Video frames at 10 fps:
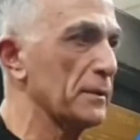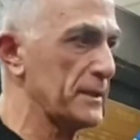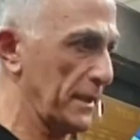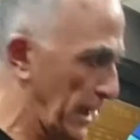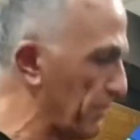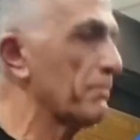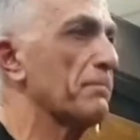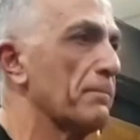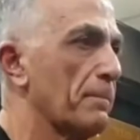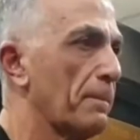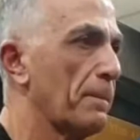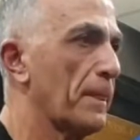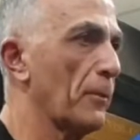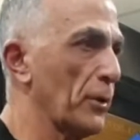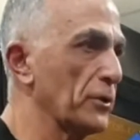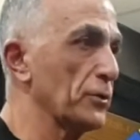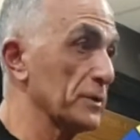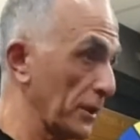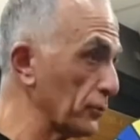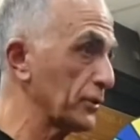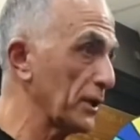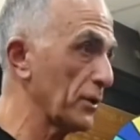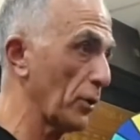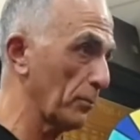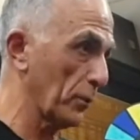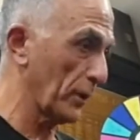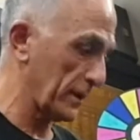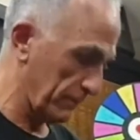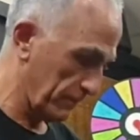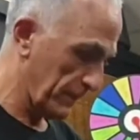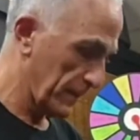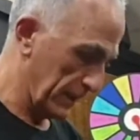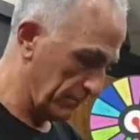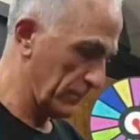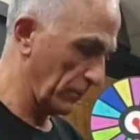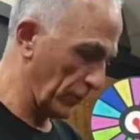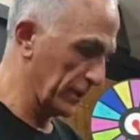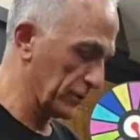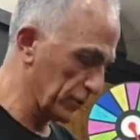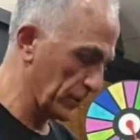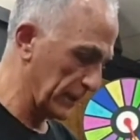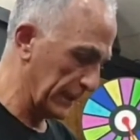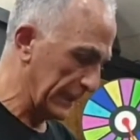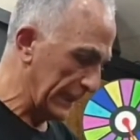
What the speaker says: I said, yep, I'm ready to do it. This little 10-year-old boy, yep, I'm ready to do it.